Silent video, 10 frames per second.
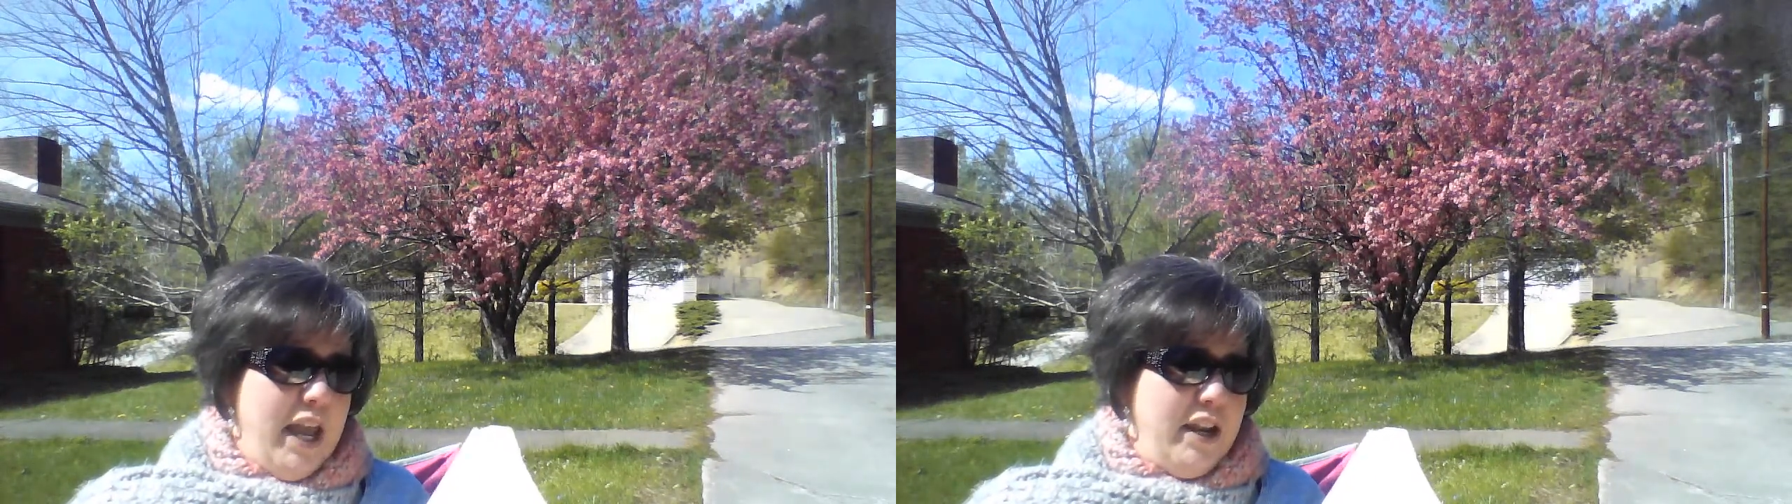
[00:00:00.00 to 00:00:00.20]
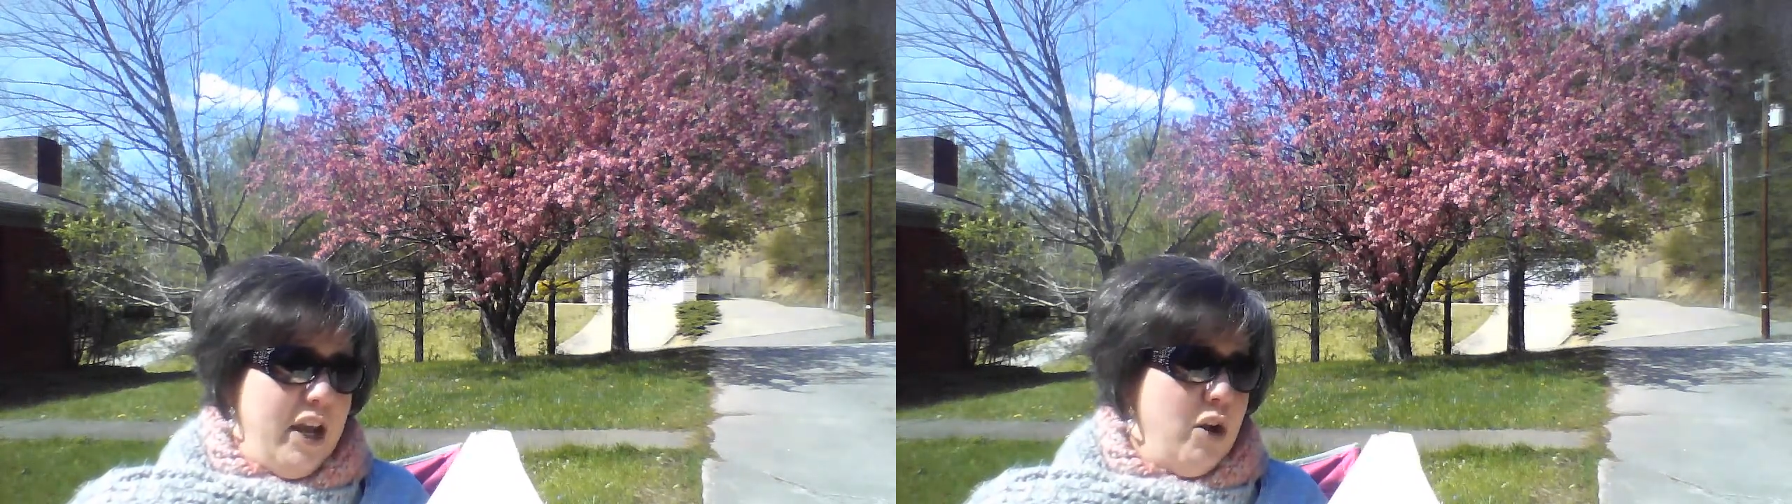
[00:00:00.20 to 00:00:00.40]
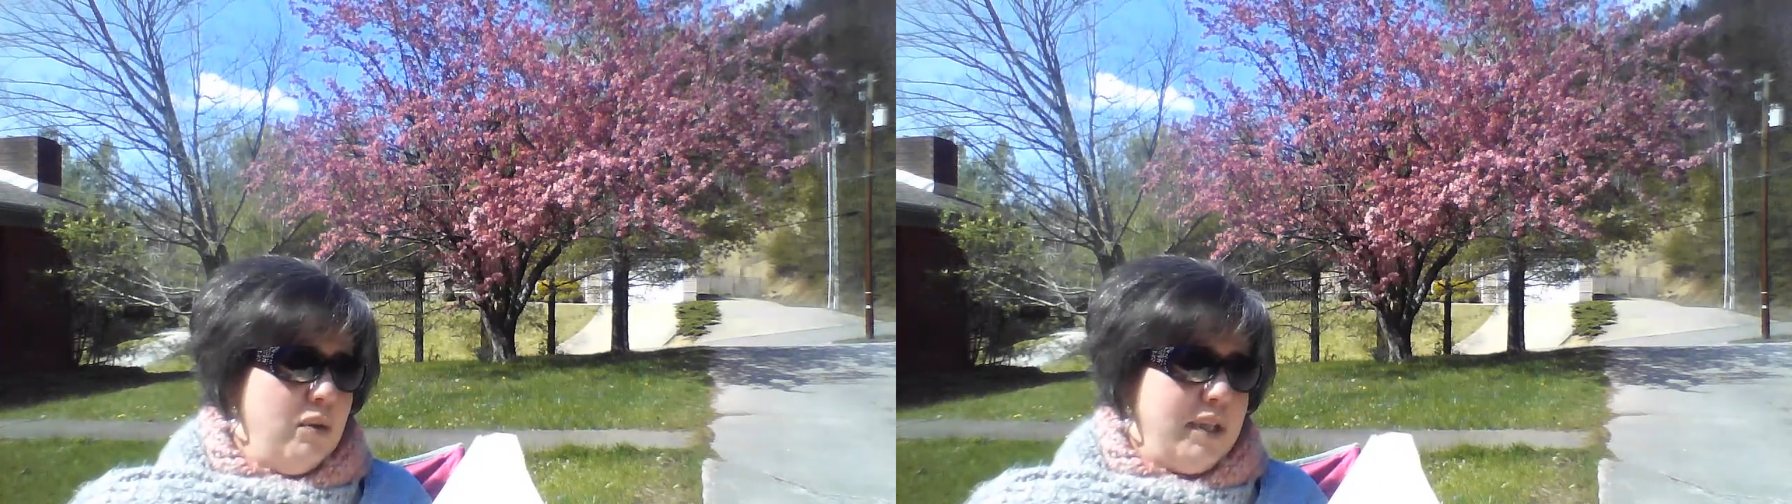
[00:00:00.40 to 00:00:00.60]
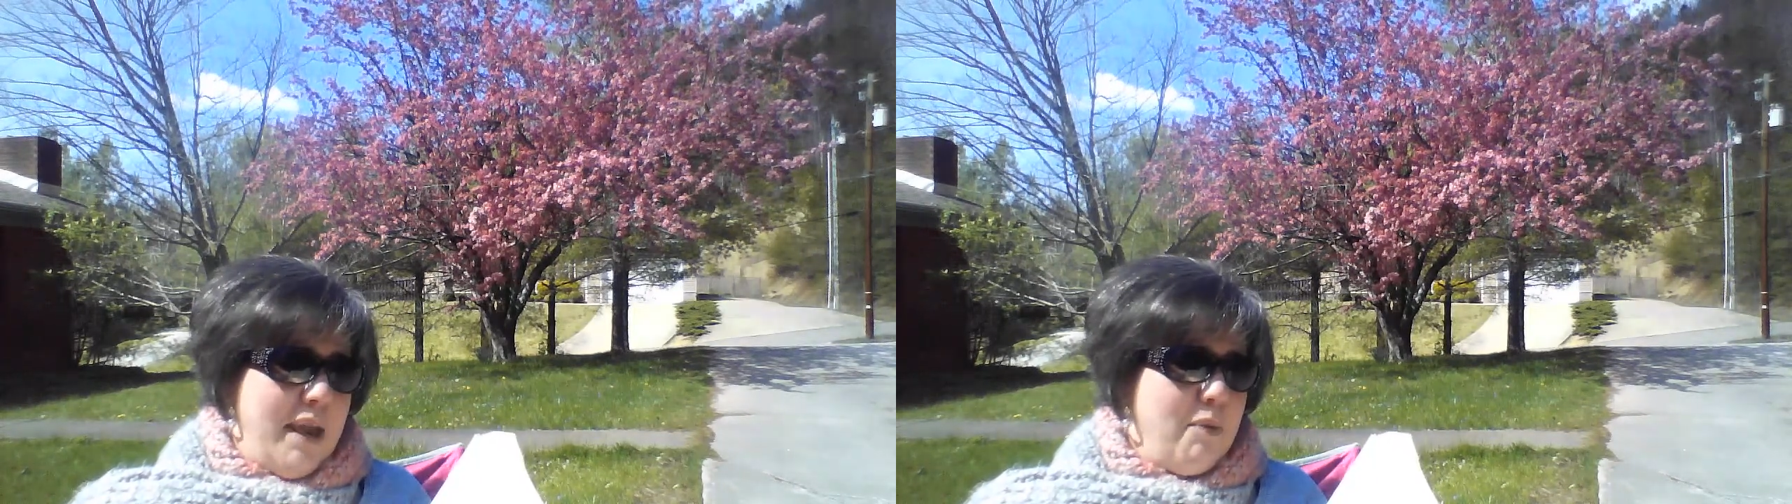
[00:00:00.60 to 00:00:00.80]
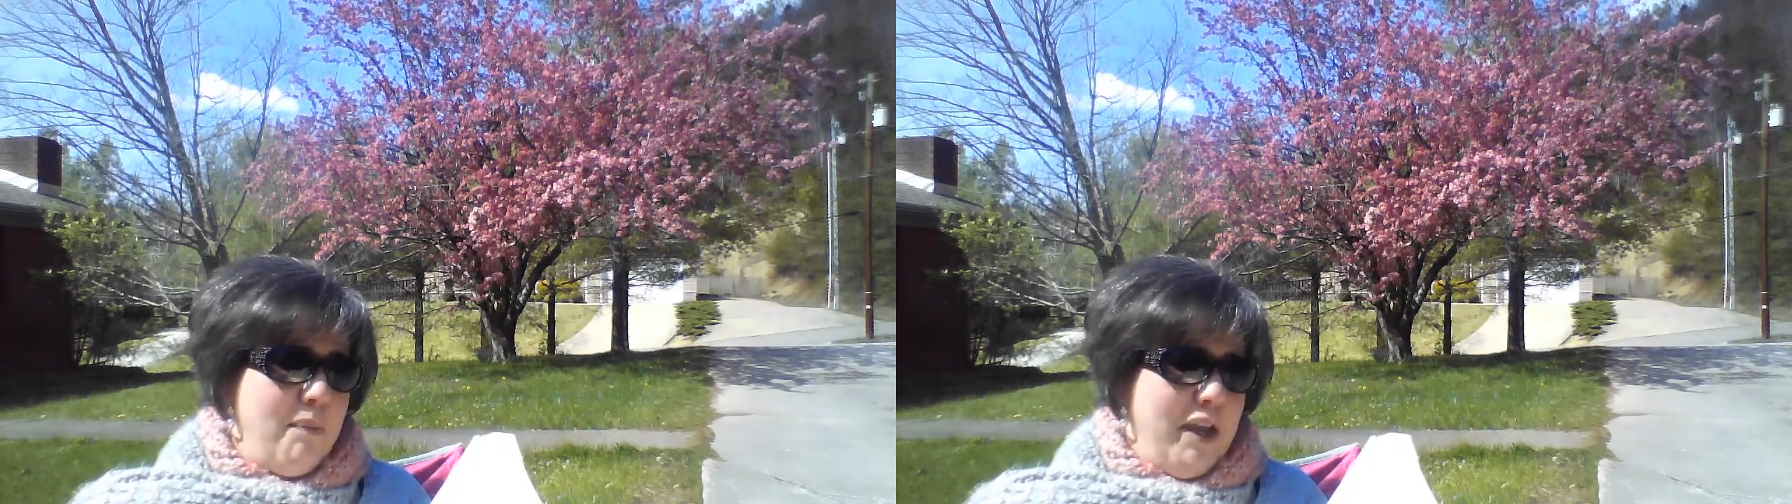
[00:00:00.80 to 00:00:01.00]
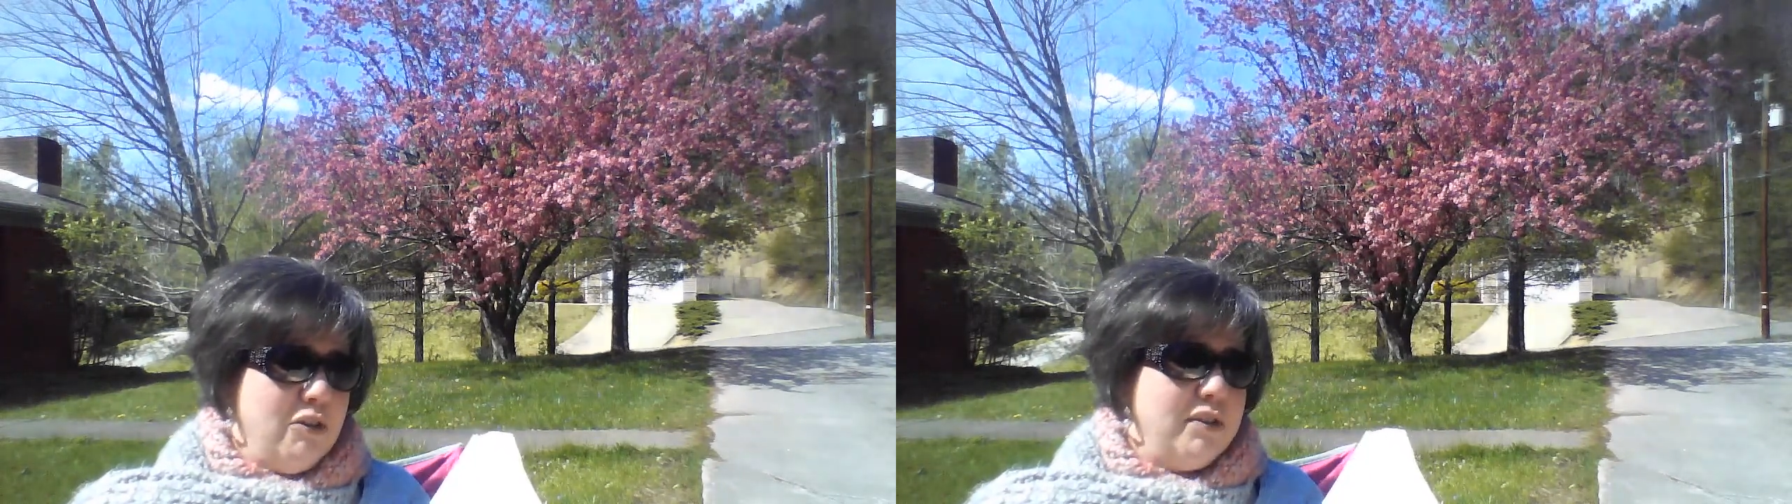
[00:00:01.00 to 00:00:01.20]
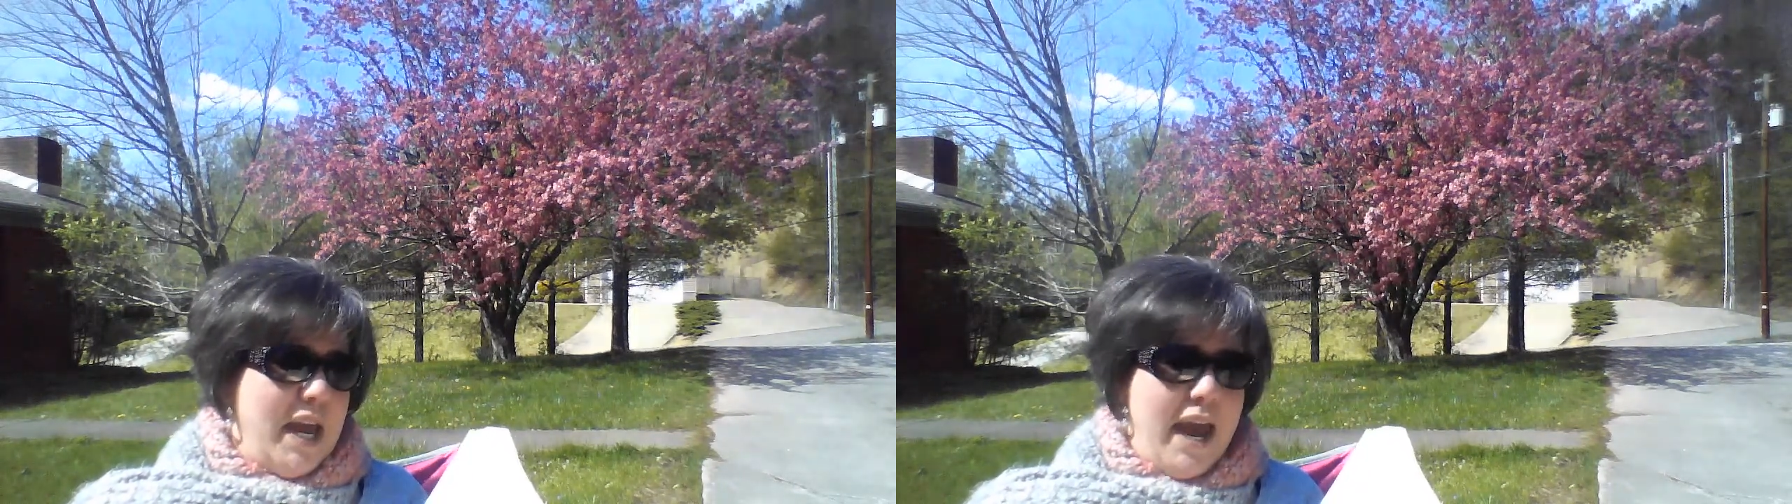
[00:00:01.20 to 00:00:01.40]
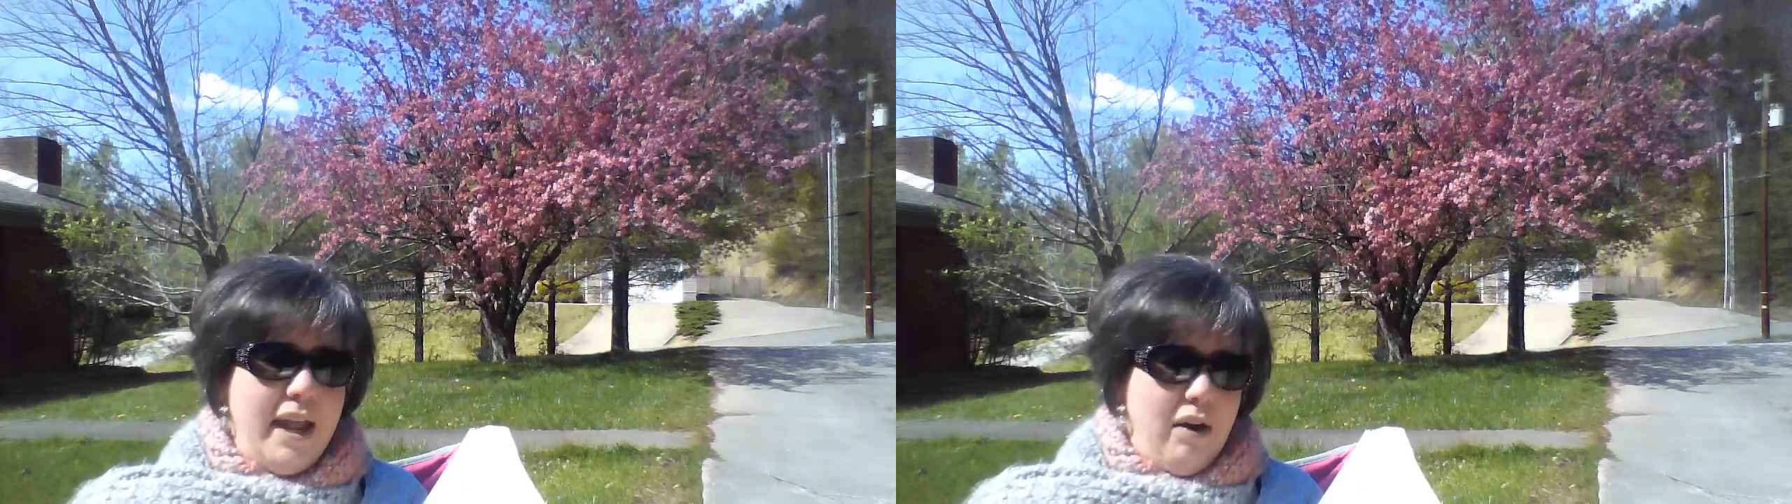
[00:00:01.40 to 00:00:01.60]
and no table manners
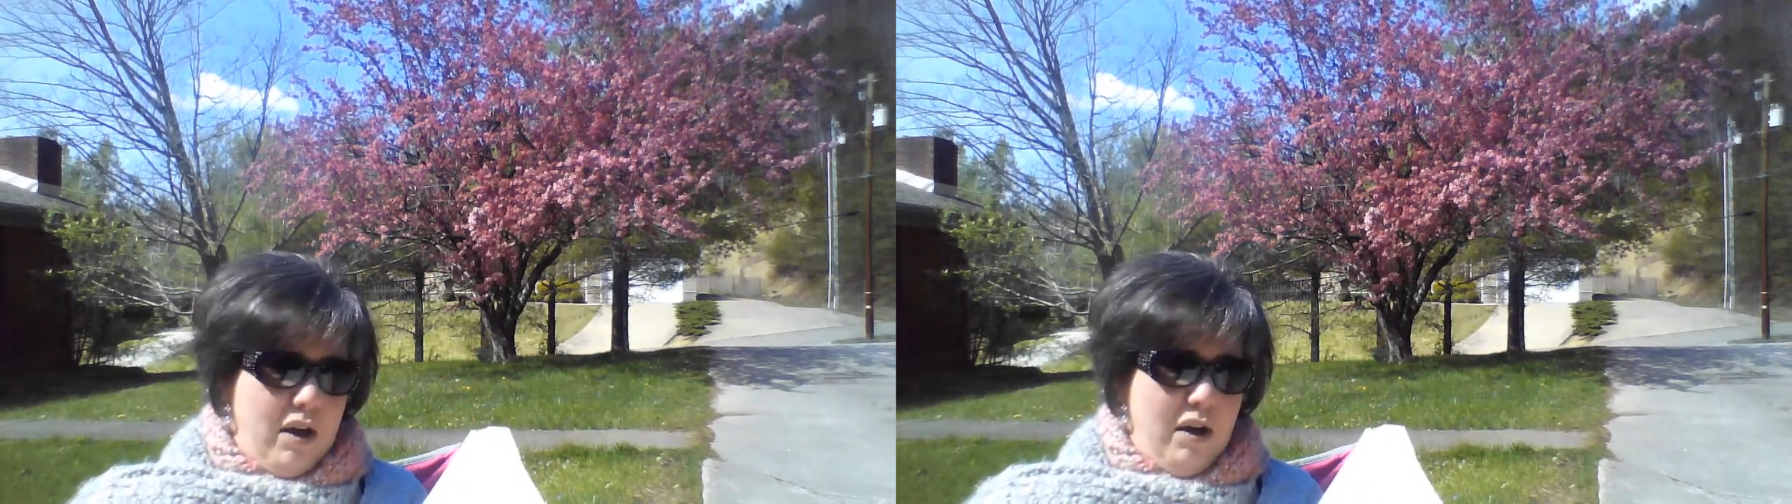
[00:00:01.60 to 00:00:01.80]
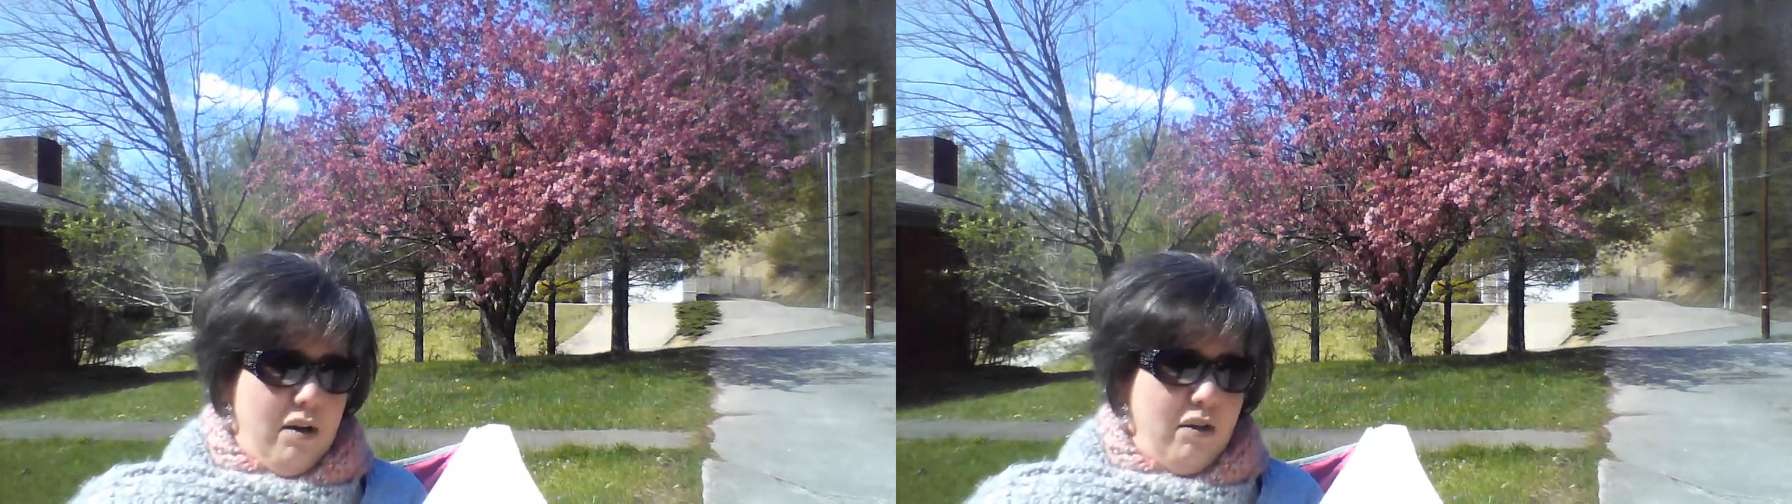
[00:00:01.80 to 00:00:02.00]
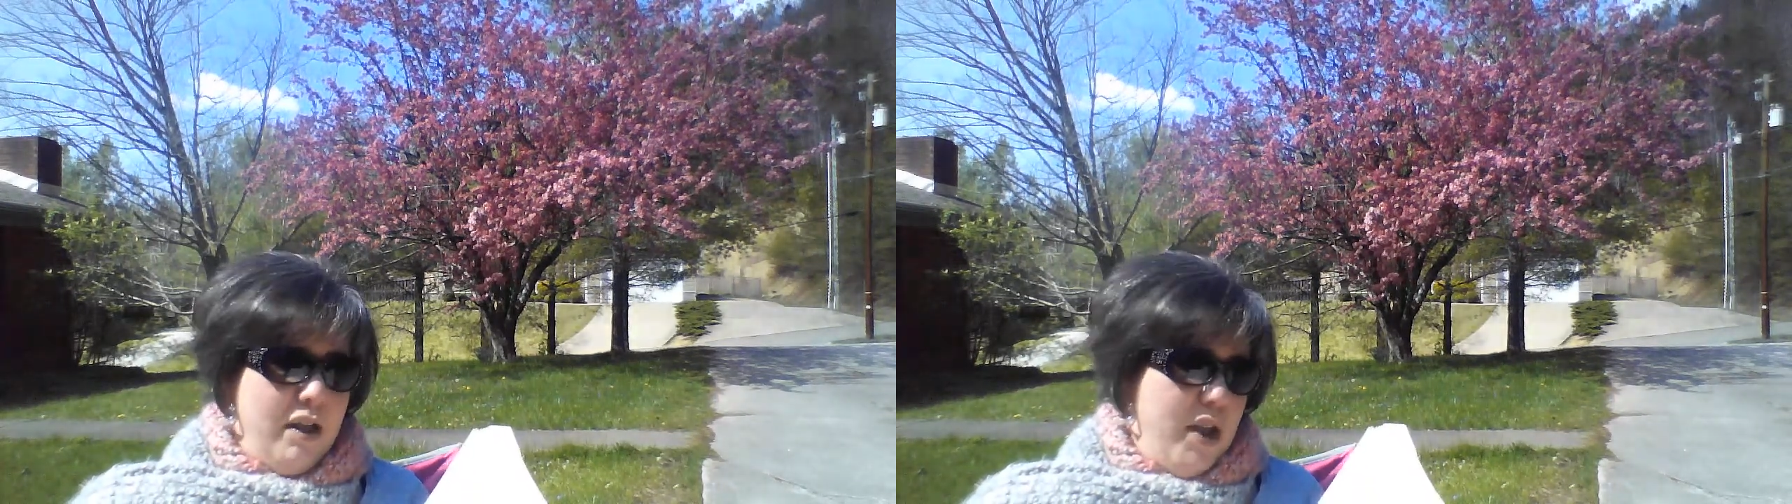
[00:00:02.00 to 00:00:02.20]
at all.